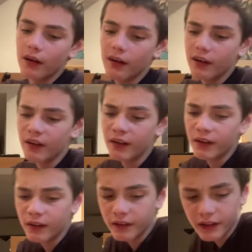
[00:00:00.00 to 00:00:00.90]

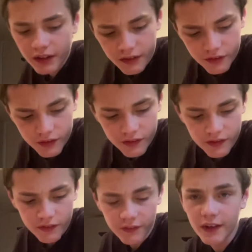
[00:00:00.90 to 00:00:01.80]
Uh, yeah, so this
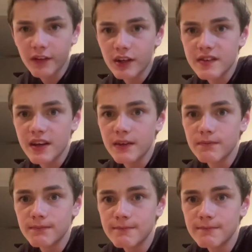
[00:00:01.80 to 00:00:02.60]
is a 5 out of 10.